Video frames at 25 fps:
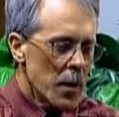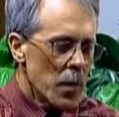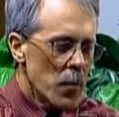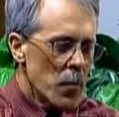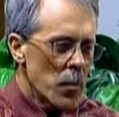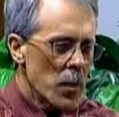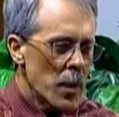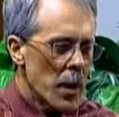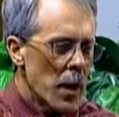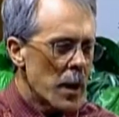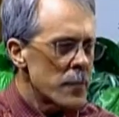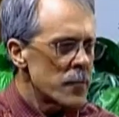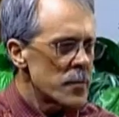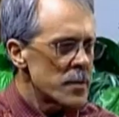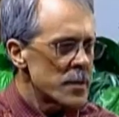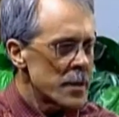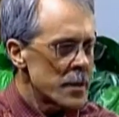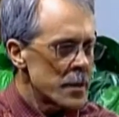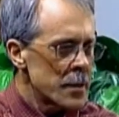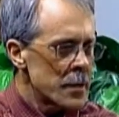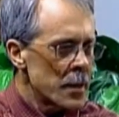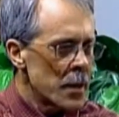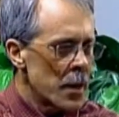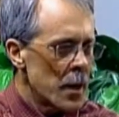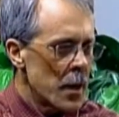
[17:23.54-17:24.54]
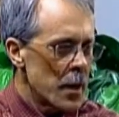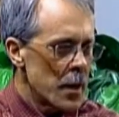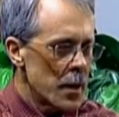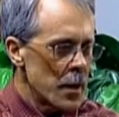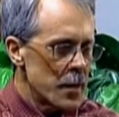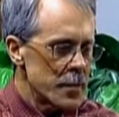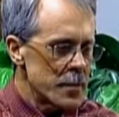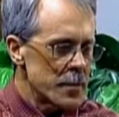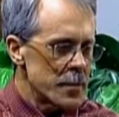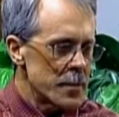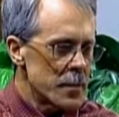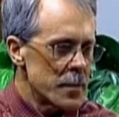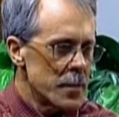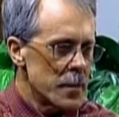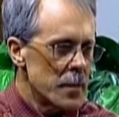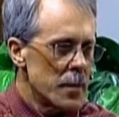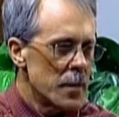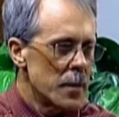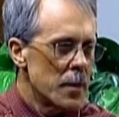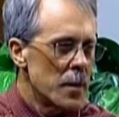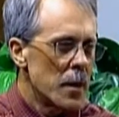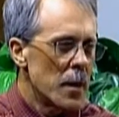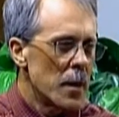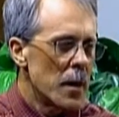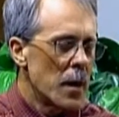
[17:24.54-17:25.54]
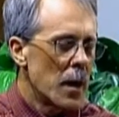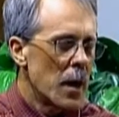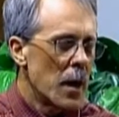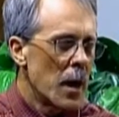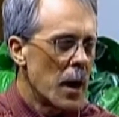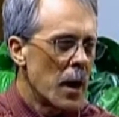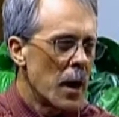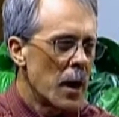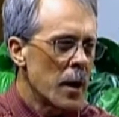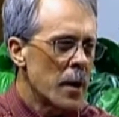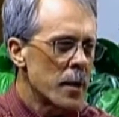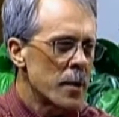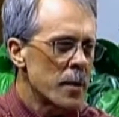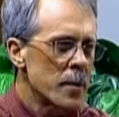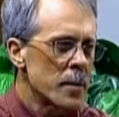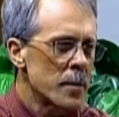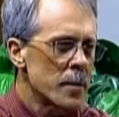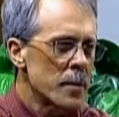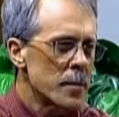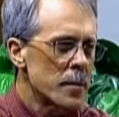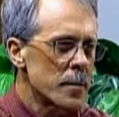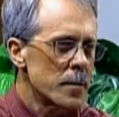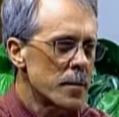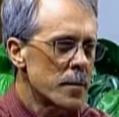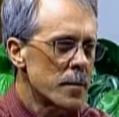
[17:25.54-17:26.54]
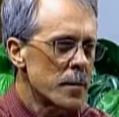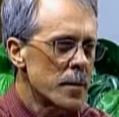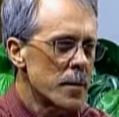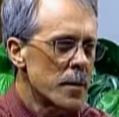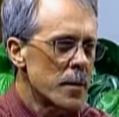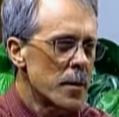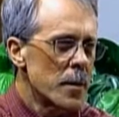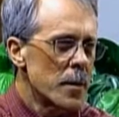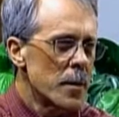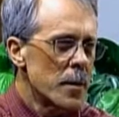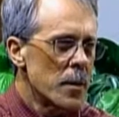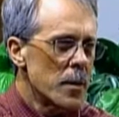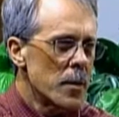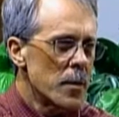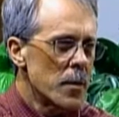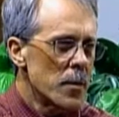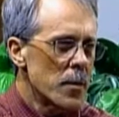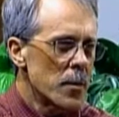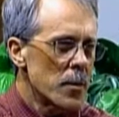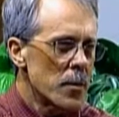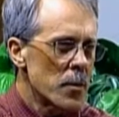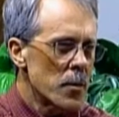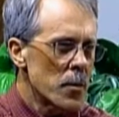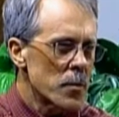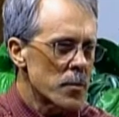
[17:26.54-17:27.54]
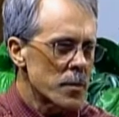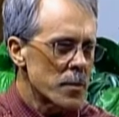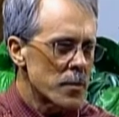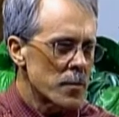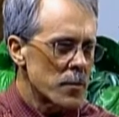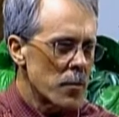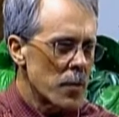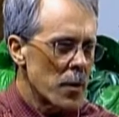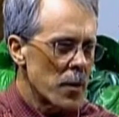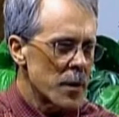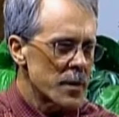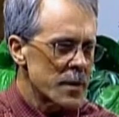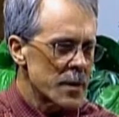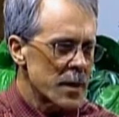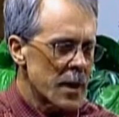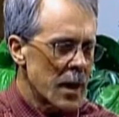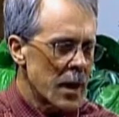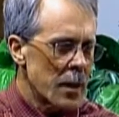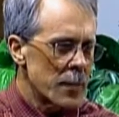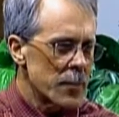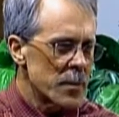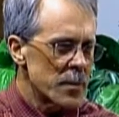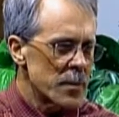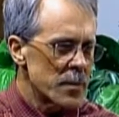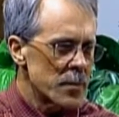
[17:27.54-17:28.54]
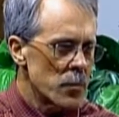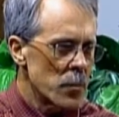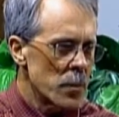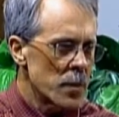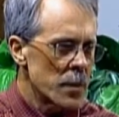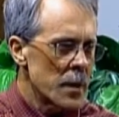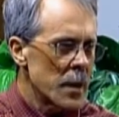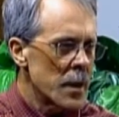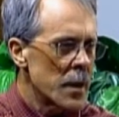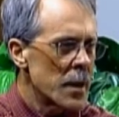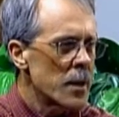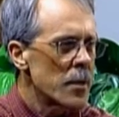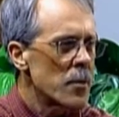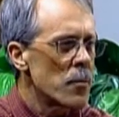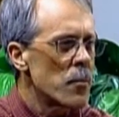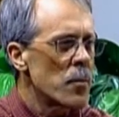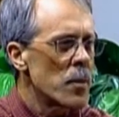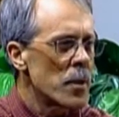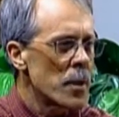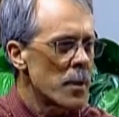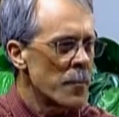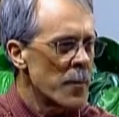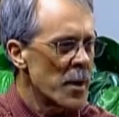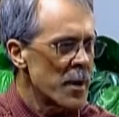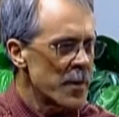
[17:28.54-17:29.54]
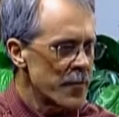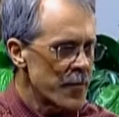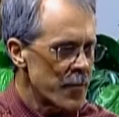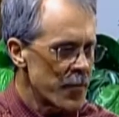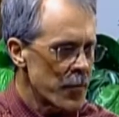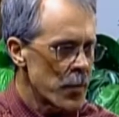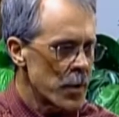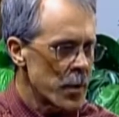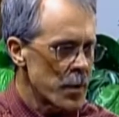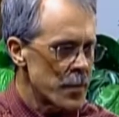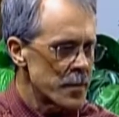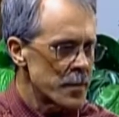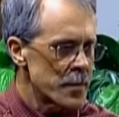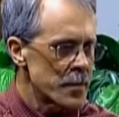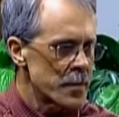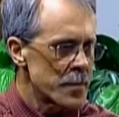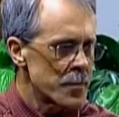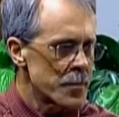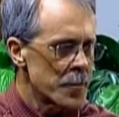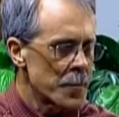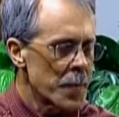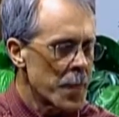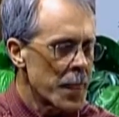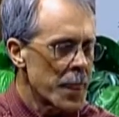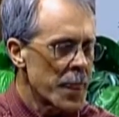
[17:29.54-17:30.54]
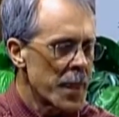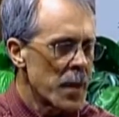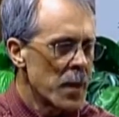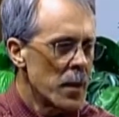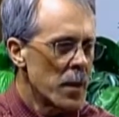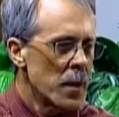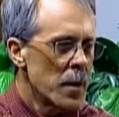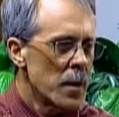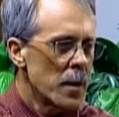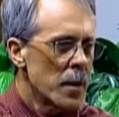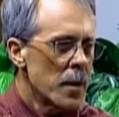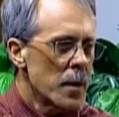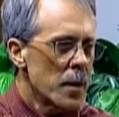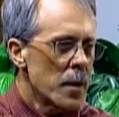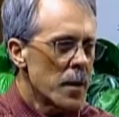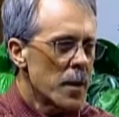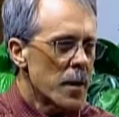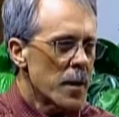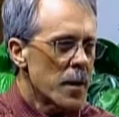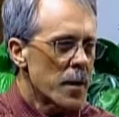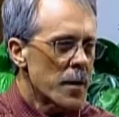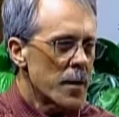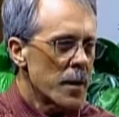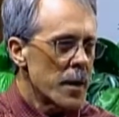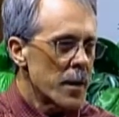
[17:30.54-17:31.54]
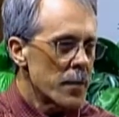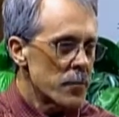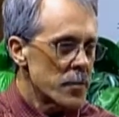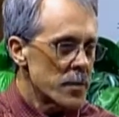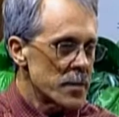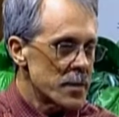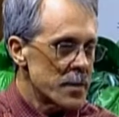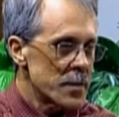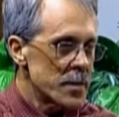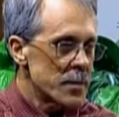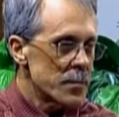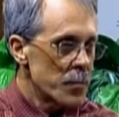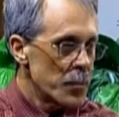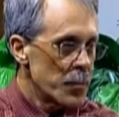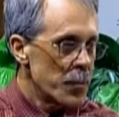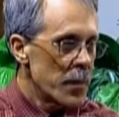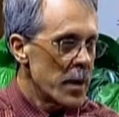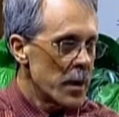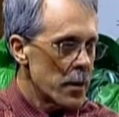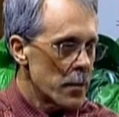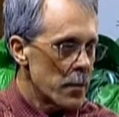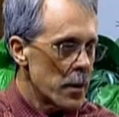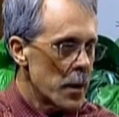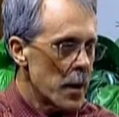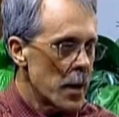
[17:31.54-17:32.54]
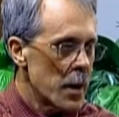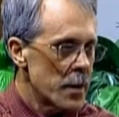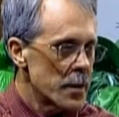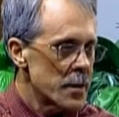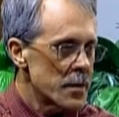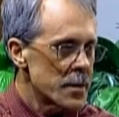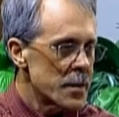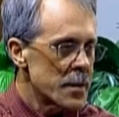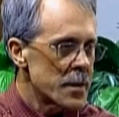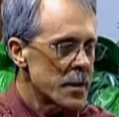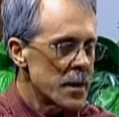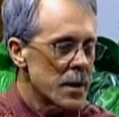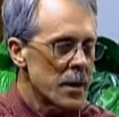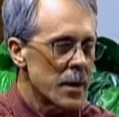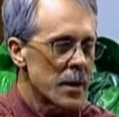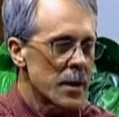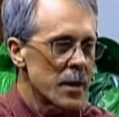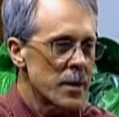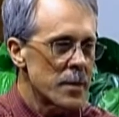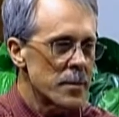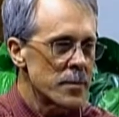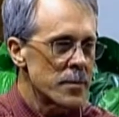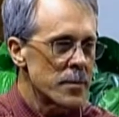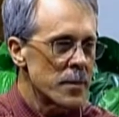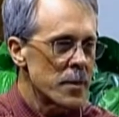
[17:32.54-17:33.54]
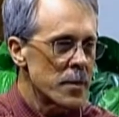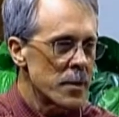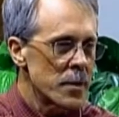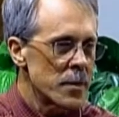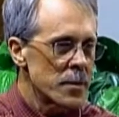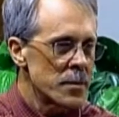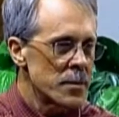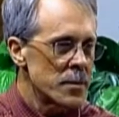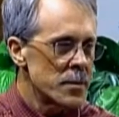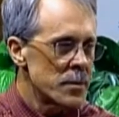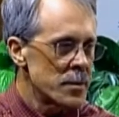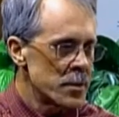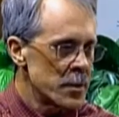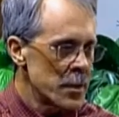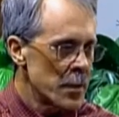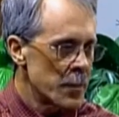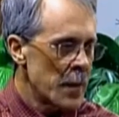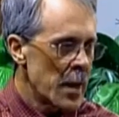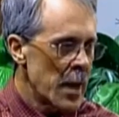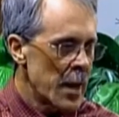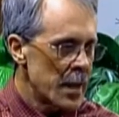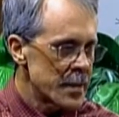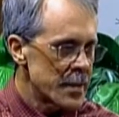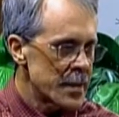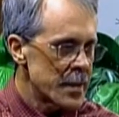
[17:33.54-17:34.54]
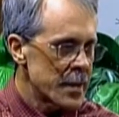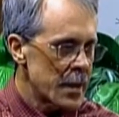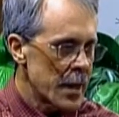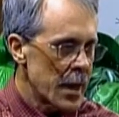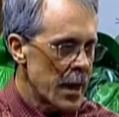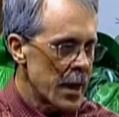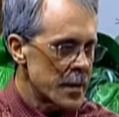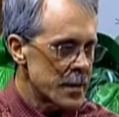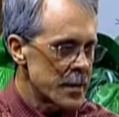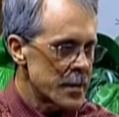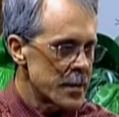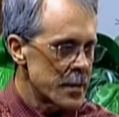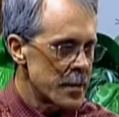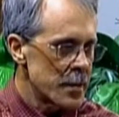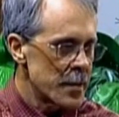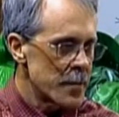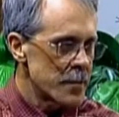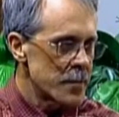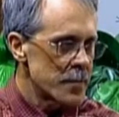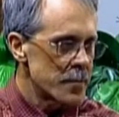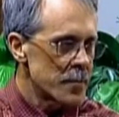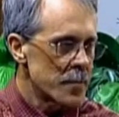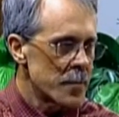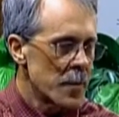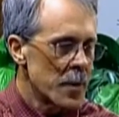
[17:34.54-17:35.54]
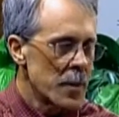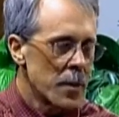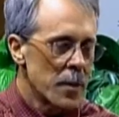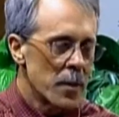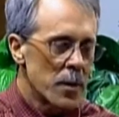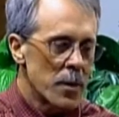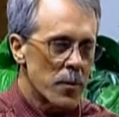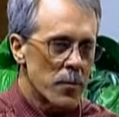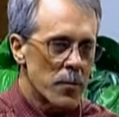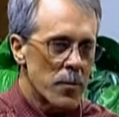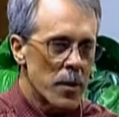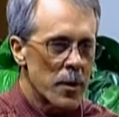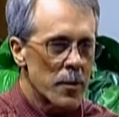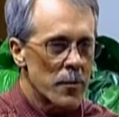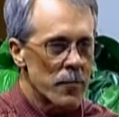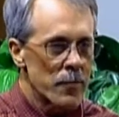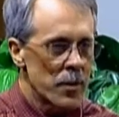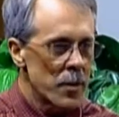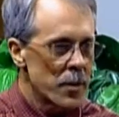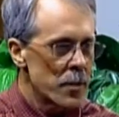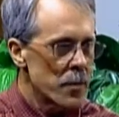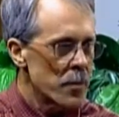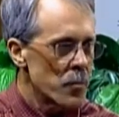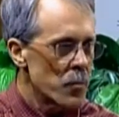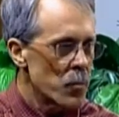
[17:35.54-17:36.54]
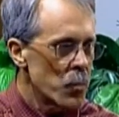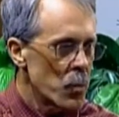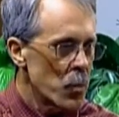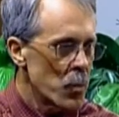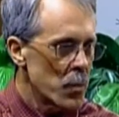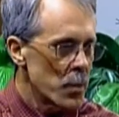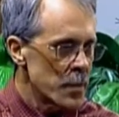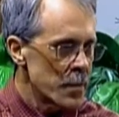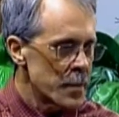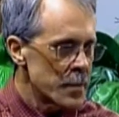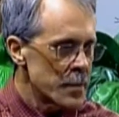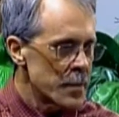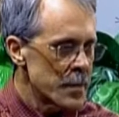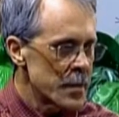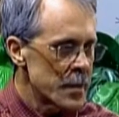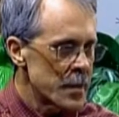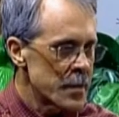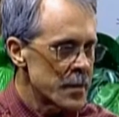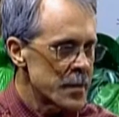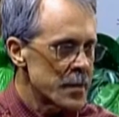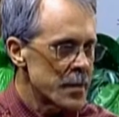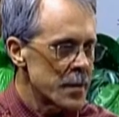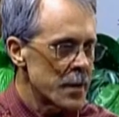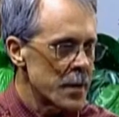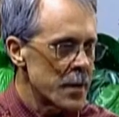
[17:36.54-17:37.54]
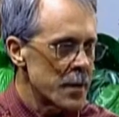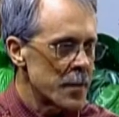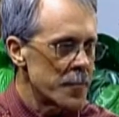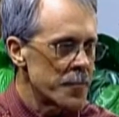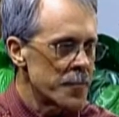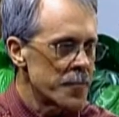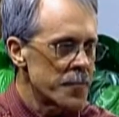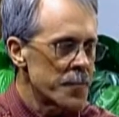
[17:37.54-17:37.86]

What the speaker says: When I was in college, I looked across campus one day at one of my friends that was paralyzed. He had a gymnastic accident right over here in Portland, Tennessee.